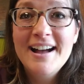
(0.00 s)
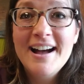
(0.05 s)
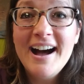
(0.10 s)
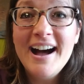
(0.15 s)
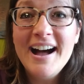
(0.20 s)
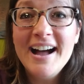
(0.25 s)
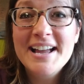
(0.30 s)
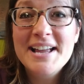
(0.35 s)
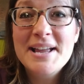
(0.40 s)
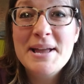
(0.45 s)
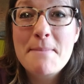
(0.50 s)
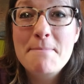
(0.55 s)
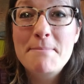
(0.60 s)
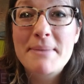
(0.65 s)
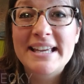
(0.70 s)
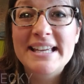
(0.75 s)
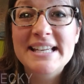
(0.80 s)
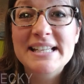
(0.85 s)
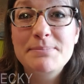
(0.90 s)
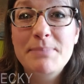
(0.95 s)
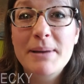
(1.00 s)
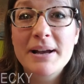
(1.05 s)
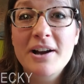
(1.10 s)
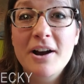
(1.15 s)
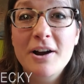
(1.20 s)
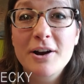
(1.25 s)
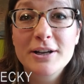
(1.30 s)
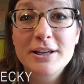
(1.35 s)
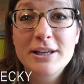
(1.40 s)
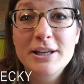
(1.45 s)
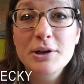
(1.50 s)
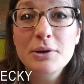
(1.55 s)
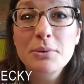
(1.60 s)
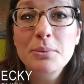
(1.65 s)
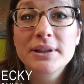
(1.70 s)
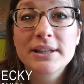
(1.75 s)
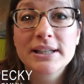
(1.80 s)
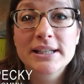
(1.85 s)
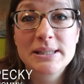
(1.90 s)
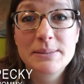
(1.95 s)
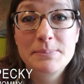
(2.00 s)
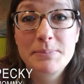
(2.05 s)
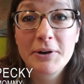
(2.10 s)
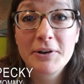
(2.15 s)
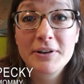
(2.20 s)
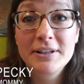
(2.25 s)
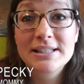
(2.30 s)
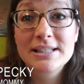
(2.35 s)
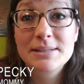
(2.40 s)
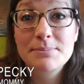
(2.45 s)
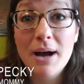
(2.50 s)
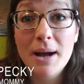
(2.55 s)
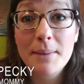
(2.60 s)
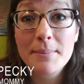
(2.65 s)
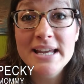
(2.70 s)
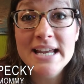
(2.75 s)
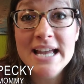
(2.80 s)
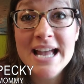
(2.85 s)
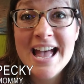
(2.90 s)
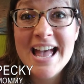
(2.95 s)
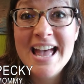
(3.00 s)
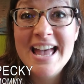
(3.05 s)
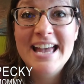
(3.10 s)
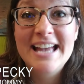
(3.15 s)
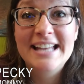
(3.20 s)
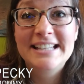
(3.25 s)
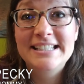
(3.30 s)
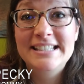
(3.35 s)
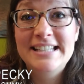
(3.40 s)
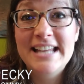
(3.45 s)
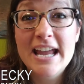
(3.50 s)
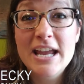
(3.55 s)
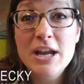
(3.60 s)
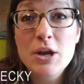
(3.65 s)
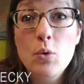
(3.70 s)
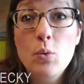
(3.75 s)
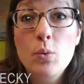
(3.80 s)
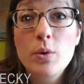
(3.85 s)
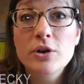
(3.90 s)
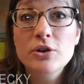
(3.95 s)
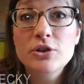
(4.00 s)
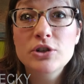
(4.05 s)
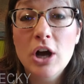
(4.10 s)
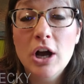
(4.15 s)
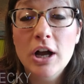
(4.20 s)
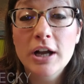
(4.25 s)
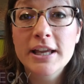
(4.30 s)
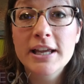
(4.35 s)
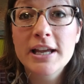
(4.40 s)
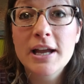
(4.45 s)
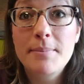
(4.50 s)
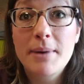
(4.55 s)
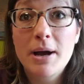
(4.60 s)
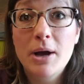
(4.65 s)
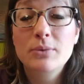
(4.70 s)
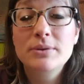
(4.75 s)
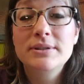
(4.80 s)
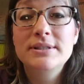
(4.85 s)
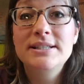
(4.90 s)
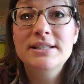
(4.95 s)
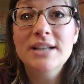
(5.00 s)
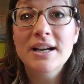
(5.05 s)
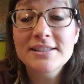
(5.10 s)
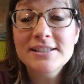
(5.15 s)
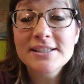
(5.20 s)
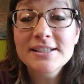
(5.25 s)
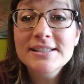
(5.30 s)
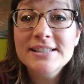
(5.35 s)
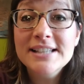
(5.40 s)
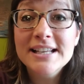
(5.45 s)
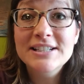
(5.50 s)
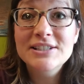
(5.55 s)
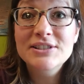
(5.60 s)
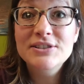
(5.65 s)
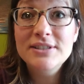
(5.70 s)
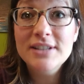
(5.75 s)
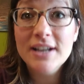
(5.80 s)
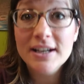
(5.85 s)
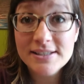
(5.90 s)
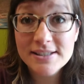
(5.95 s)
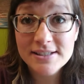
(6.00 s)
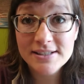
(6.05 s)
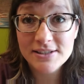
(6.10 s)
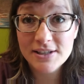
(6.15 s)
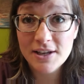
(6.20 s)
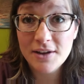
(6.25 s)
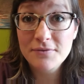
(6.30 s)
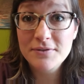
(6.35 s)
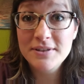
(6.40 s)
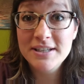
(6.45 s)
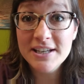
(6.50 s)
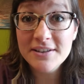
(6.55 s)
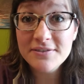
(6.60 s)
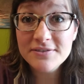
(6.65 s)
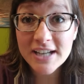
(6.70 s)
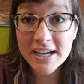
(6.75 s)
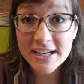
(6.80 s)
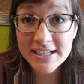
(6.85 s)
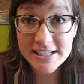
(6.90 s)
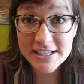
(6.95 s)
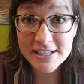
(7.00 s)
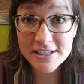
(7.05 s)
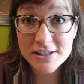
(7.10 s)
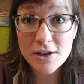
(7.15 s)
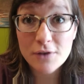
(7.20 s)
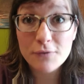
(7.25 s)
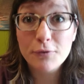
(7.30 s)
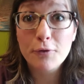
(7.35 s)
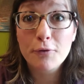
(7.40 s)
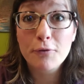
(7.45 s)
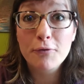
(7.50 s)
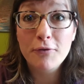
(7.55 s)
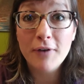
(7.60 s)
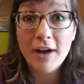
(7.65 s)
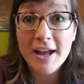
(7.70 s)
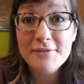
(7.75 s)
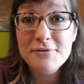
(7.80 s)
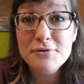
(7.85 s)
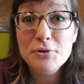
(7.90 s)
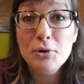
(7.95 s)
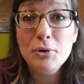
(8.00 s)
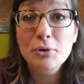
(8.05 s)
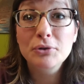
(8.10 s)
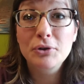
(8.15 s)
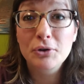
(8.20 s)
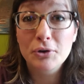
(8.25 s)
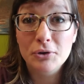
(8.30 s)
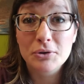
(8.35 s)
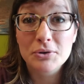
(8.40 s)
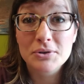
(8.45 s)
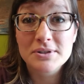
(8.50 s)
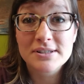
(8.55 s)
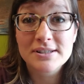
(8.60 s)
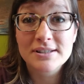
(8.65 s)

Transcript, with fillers: Hi, Becky Speckhart here with Experienced Mommy. And today we are talking about dozens and dozens of gift ideas for five year old girls.